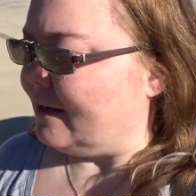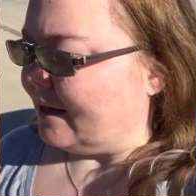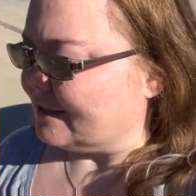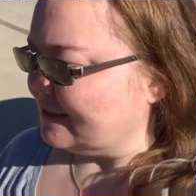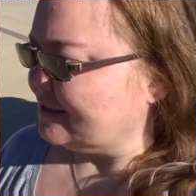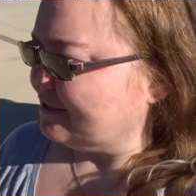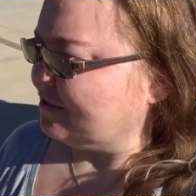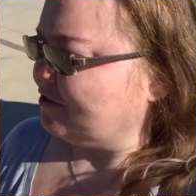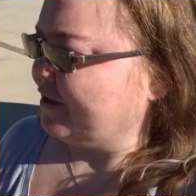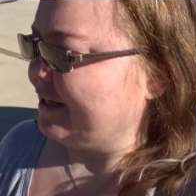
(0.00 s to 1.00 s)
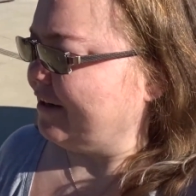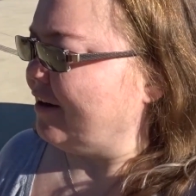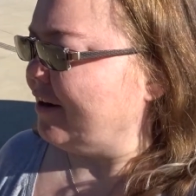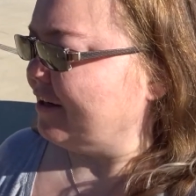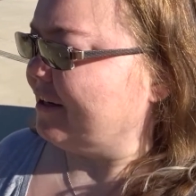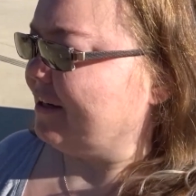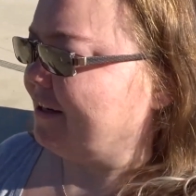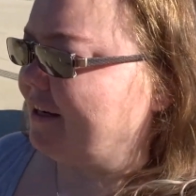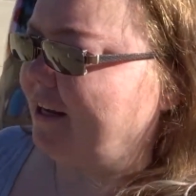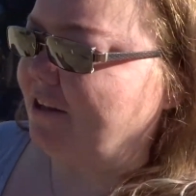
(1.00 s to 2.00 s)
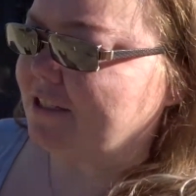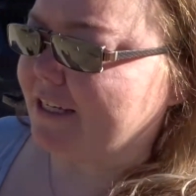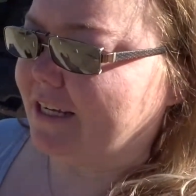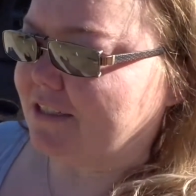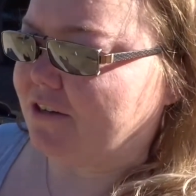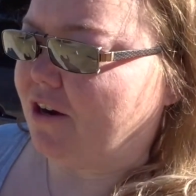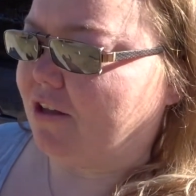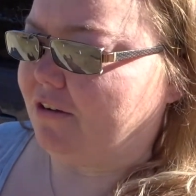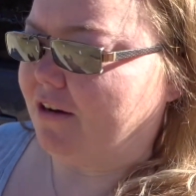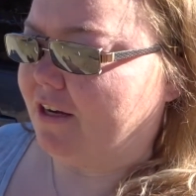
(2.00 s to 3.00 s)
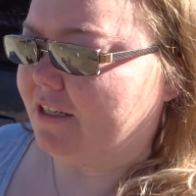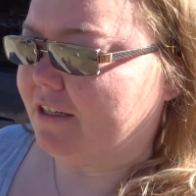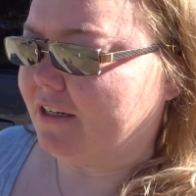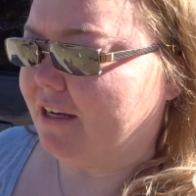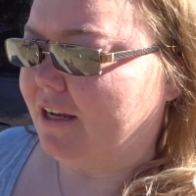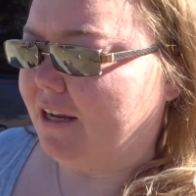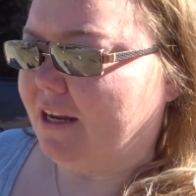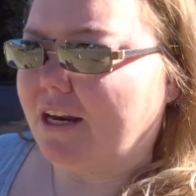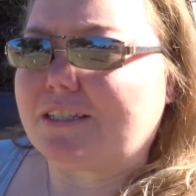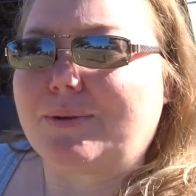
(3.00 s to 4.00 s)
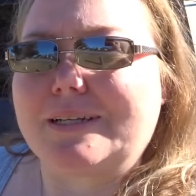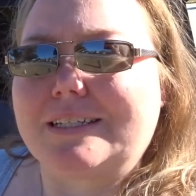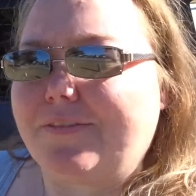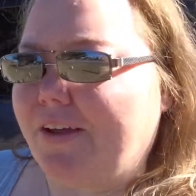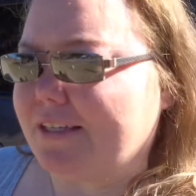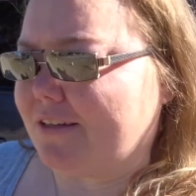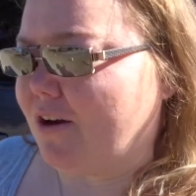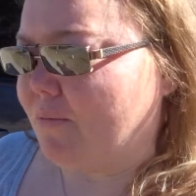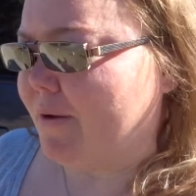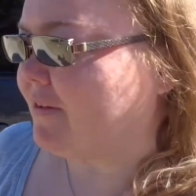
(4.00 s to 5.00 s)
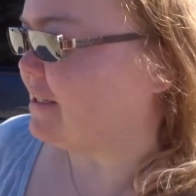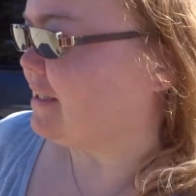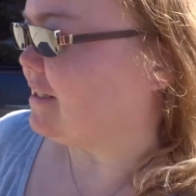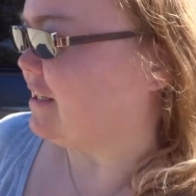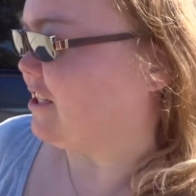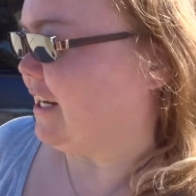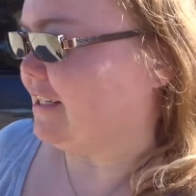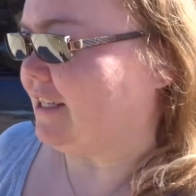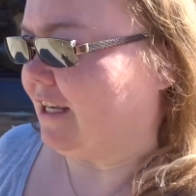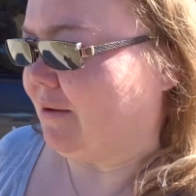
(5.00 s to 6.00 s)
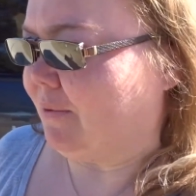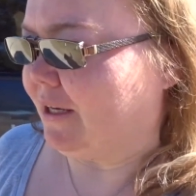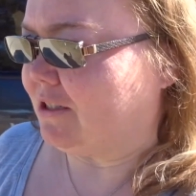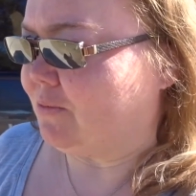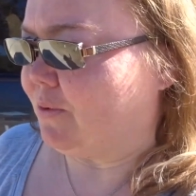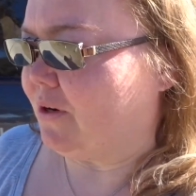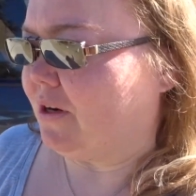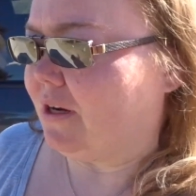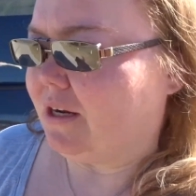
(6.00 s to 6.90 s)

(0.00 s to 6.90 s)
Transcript: I see this little stray dog, and it looks like he has a collar on. I just want to see if he has a home. Ever since the Chance thing, I'm like super,